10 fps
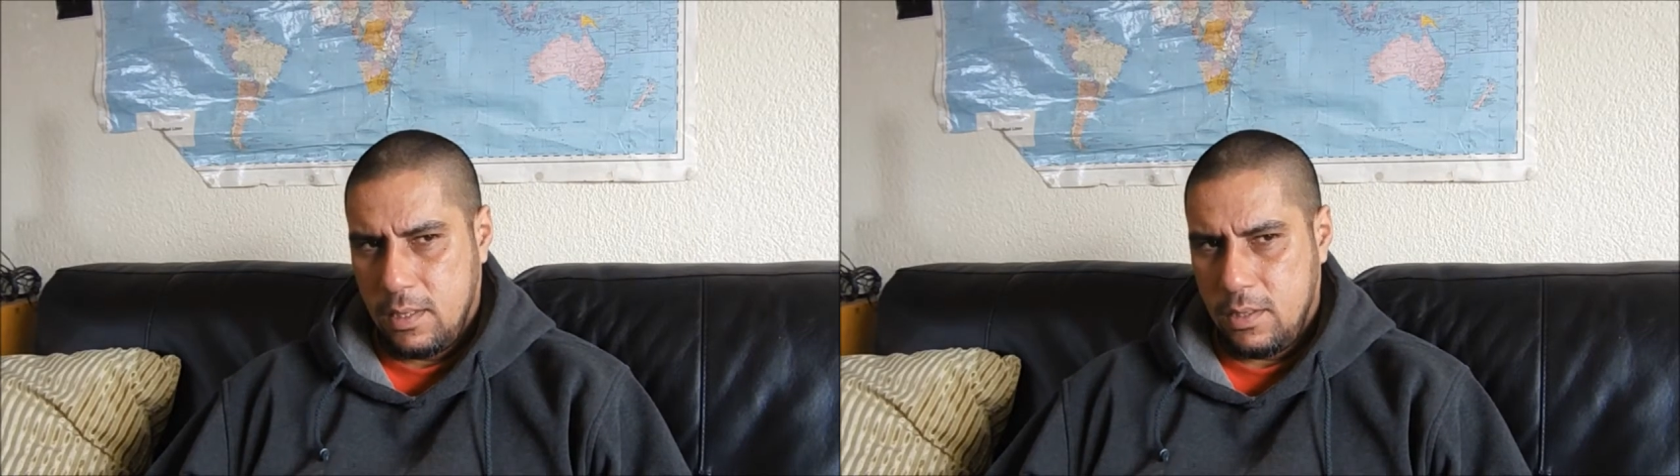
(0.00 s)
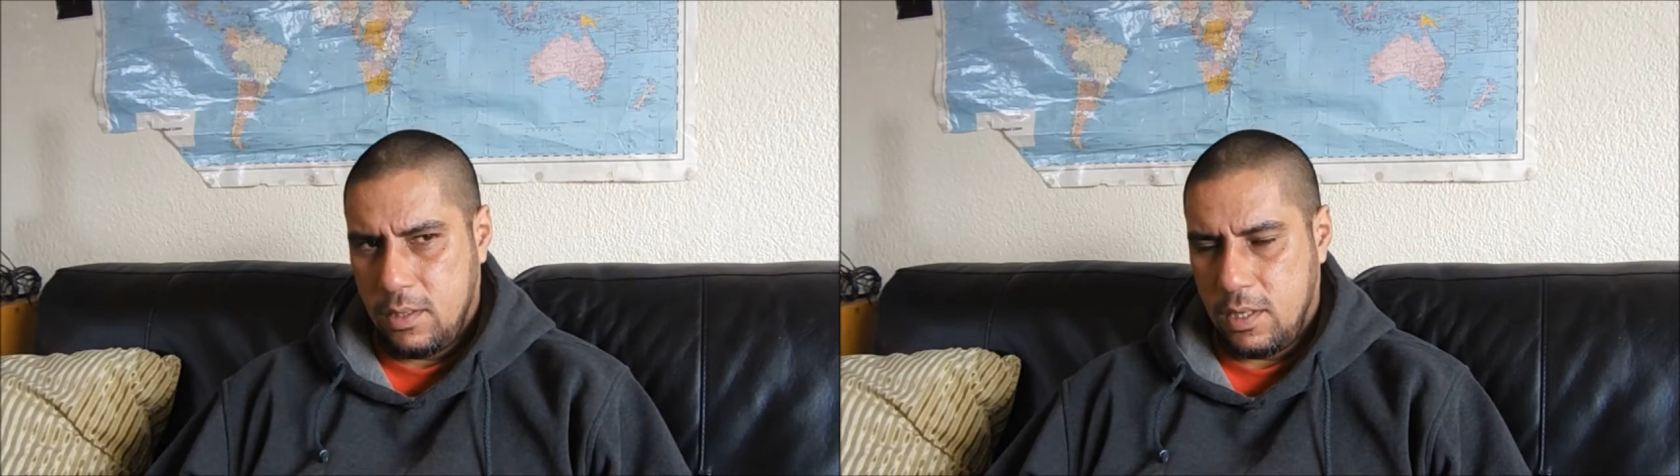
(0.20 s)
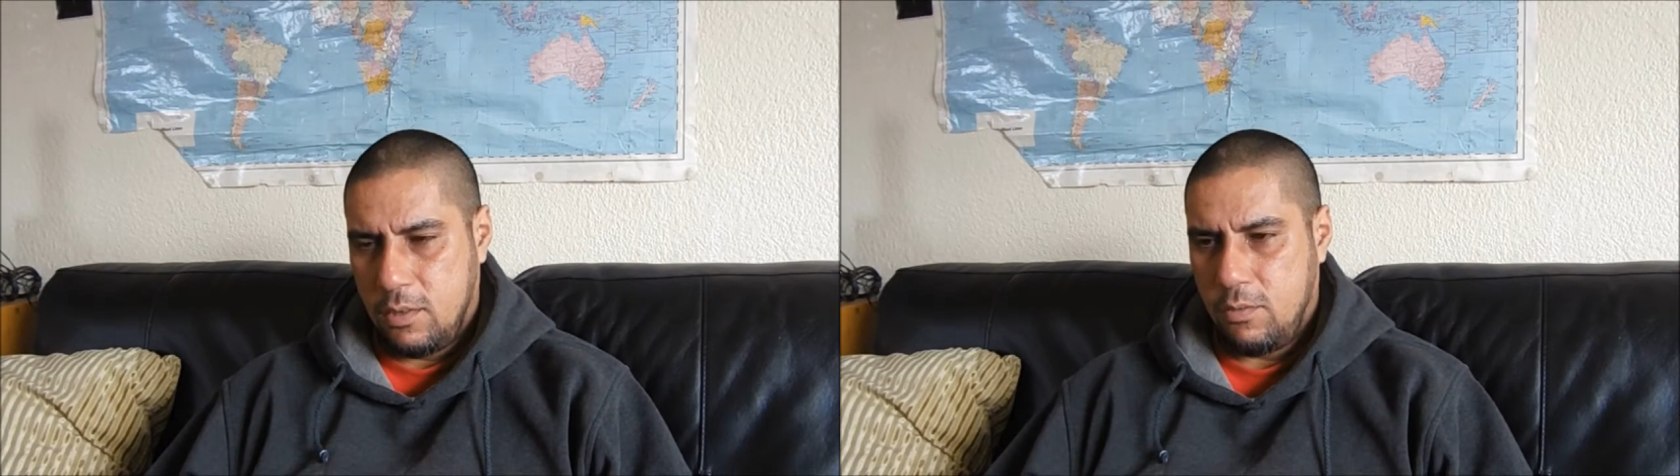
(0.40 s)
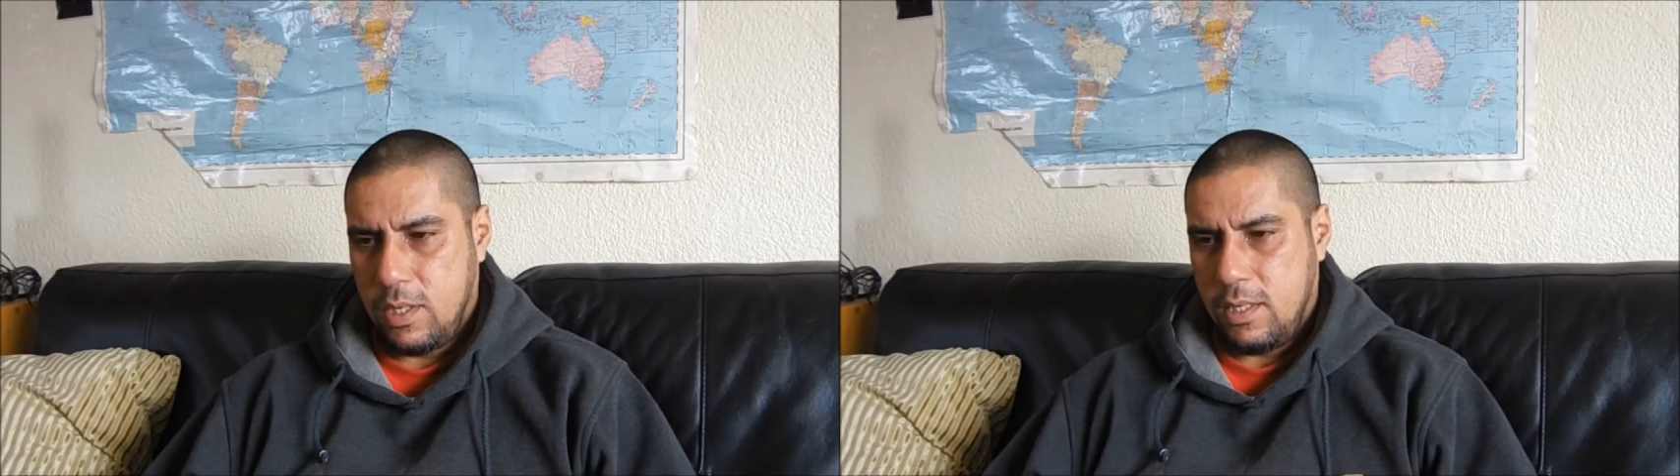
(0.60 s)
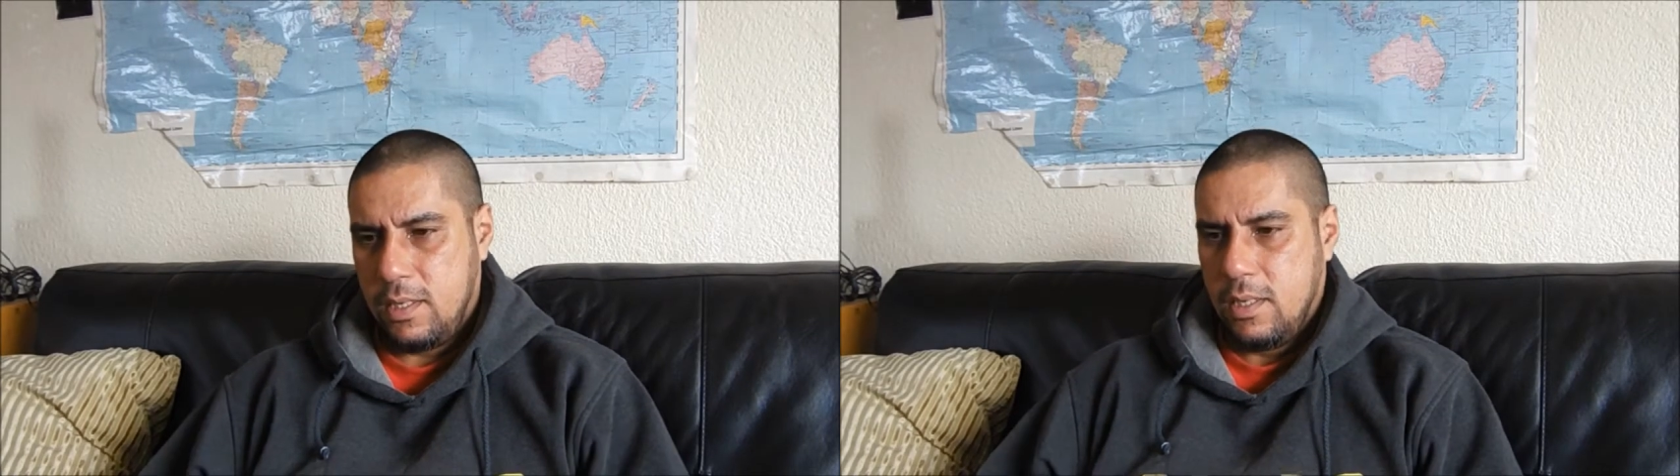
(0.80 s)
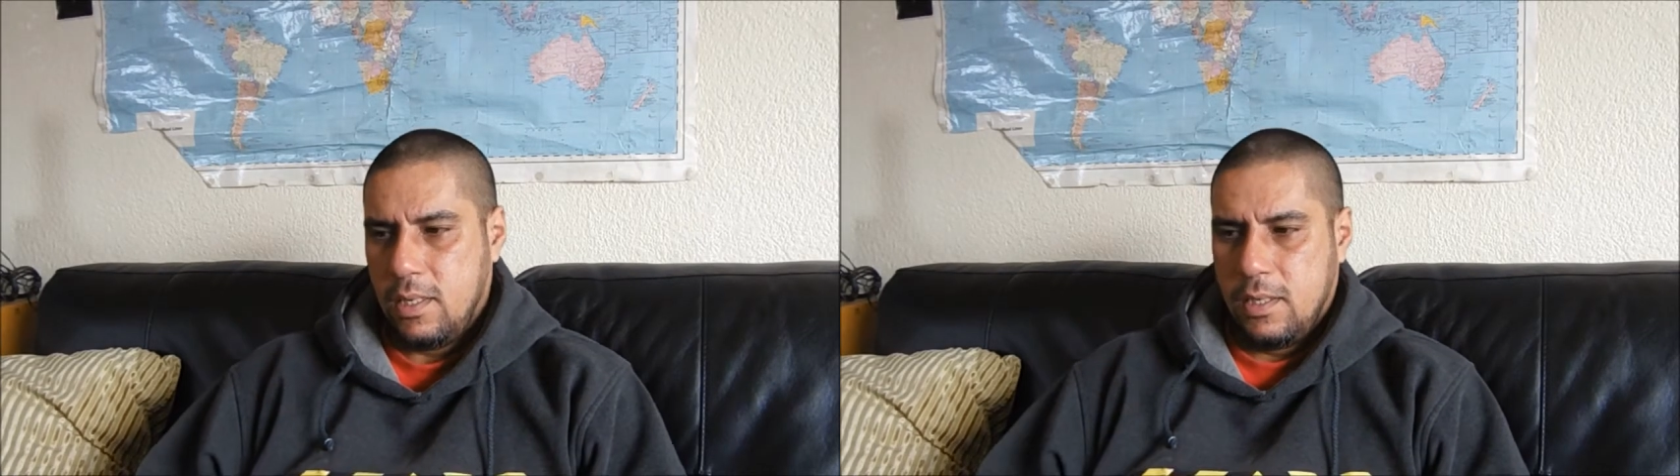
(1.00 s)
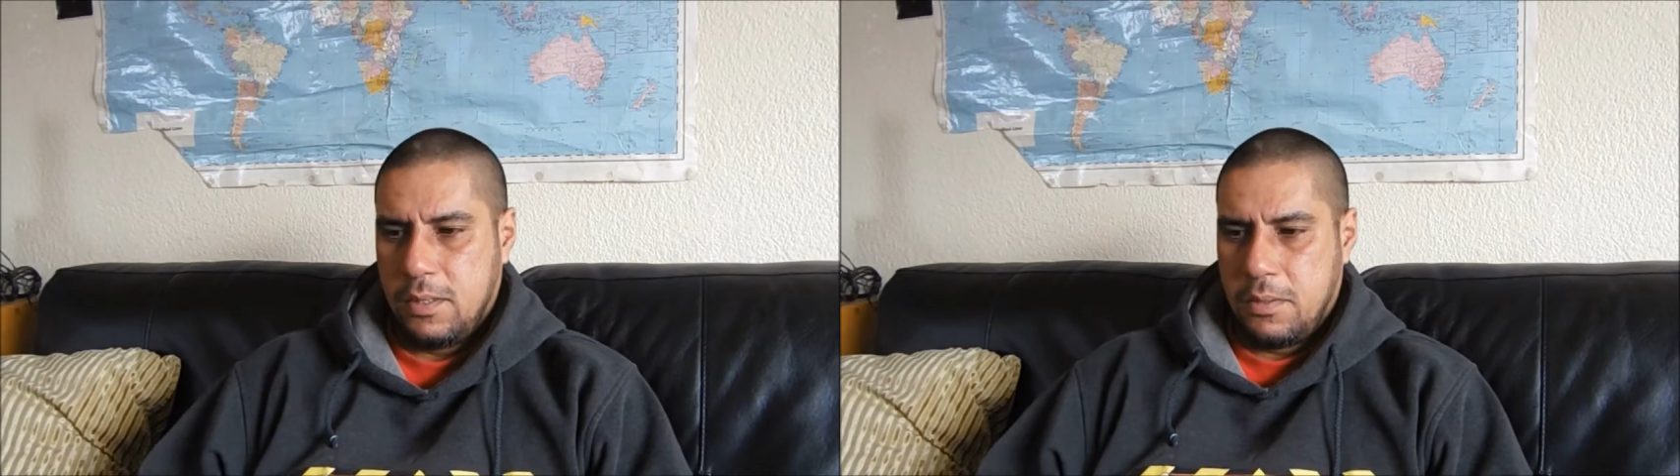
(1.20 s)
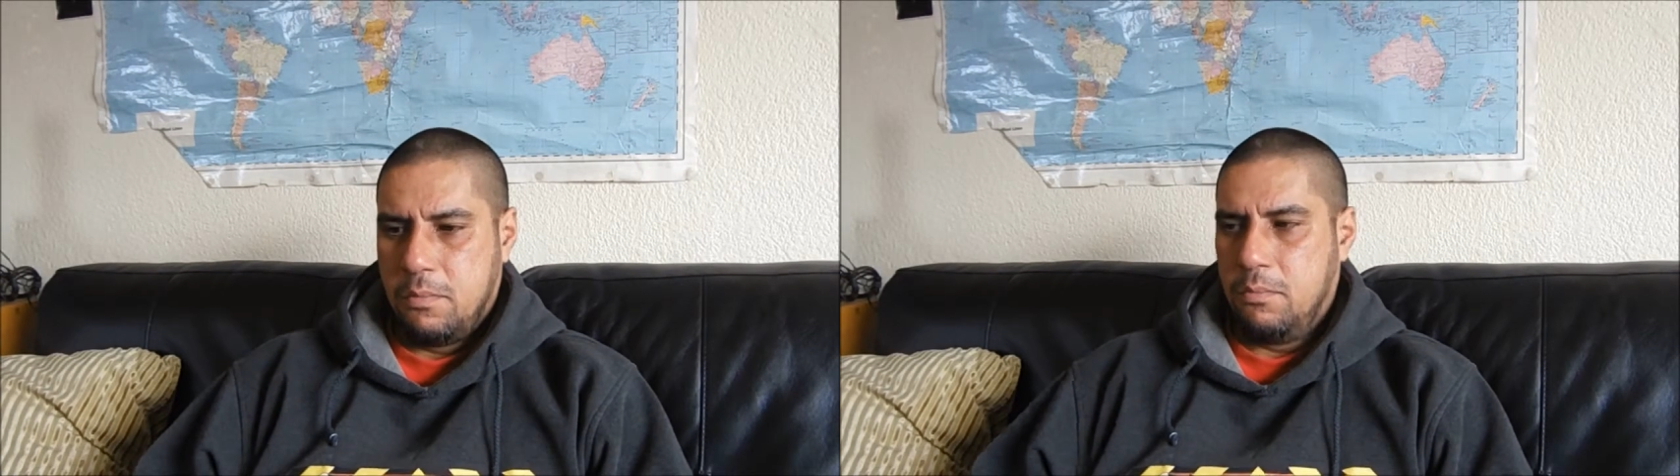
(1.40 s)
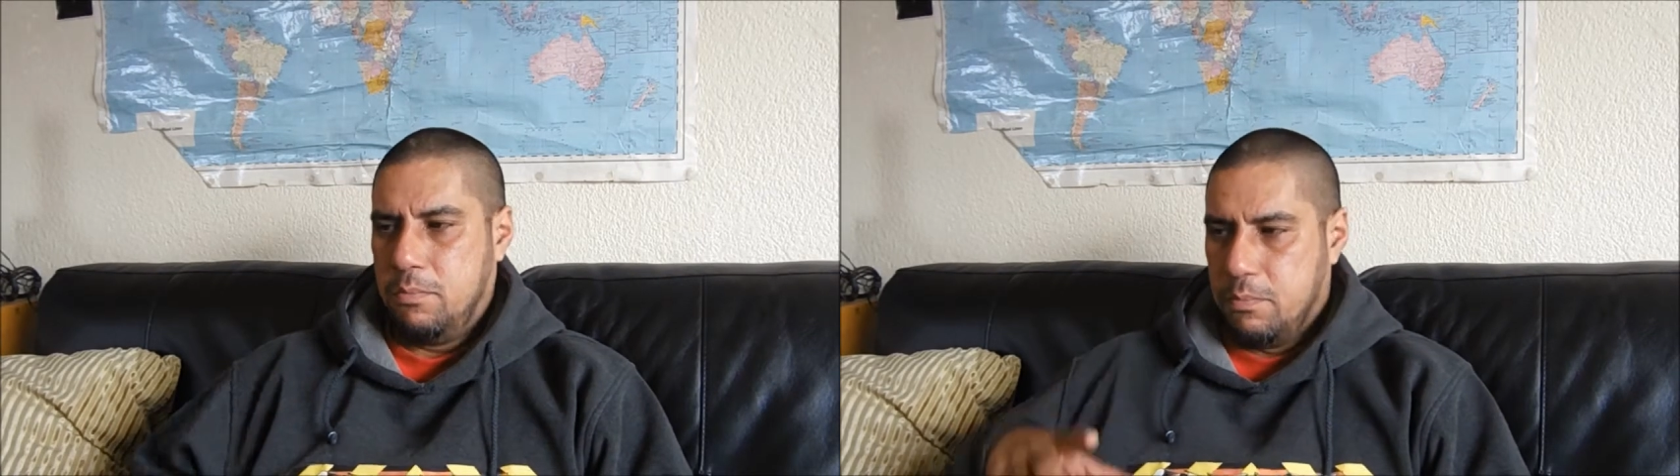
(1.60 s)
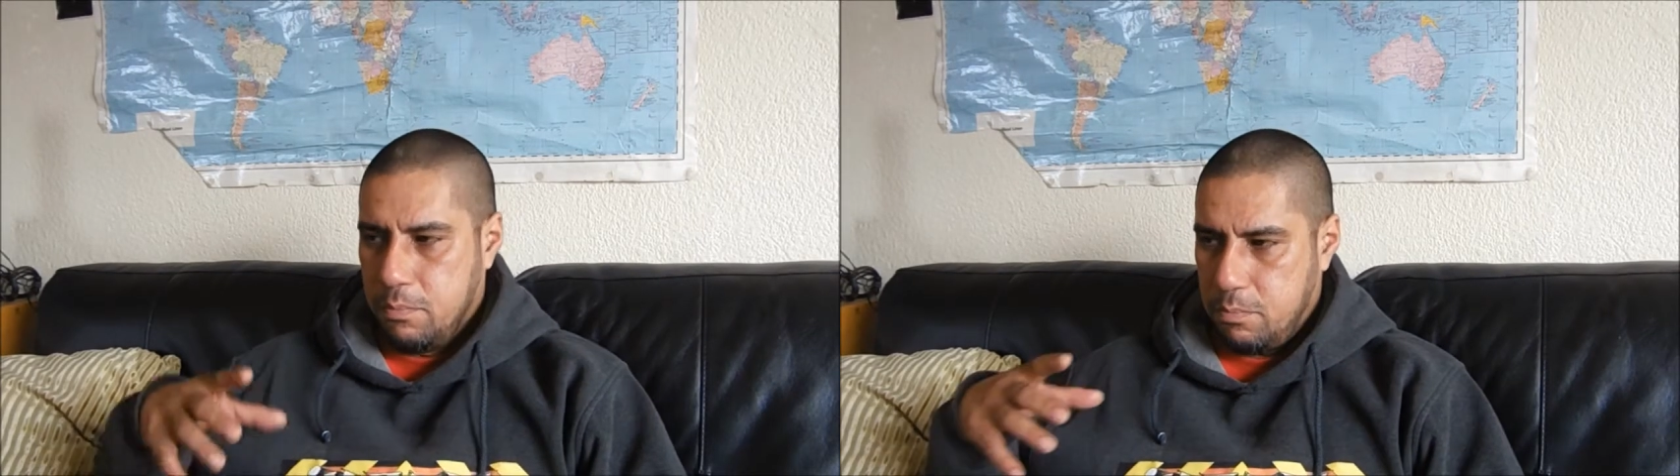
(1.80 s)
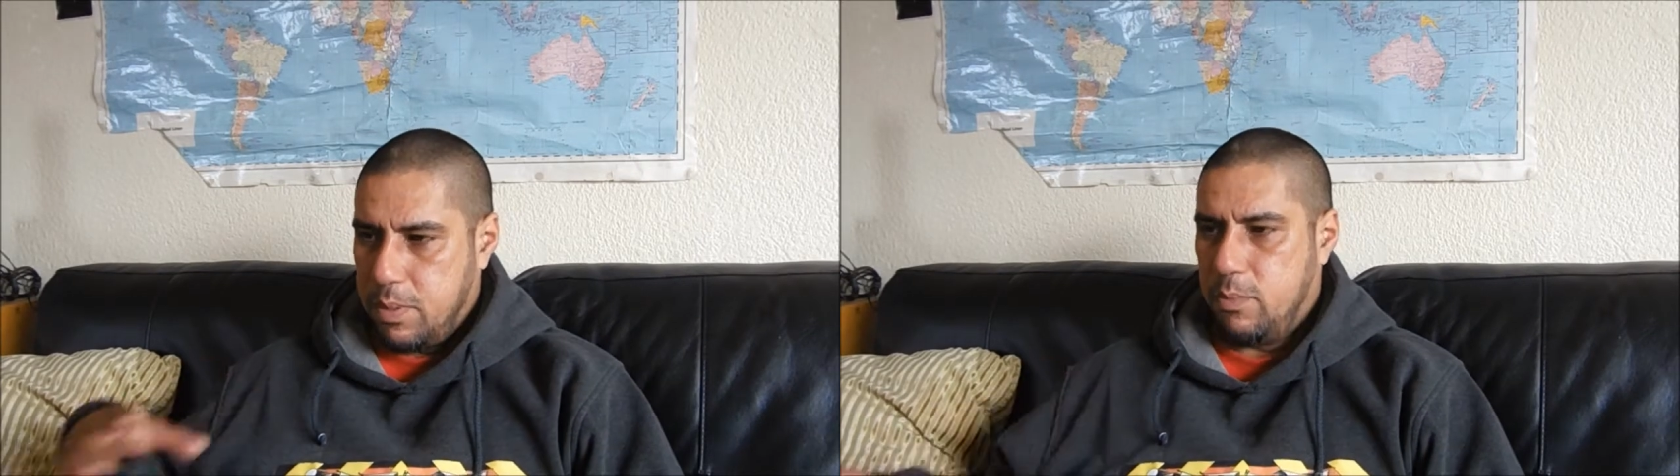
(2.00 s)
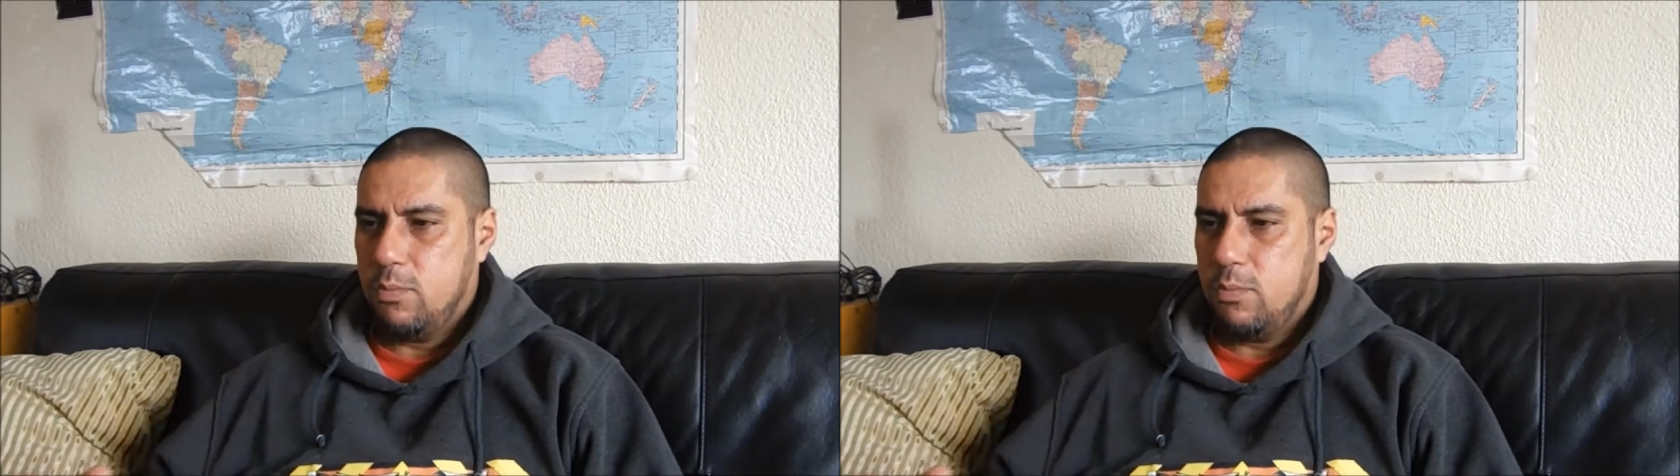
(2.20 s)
Where people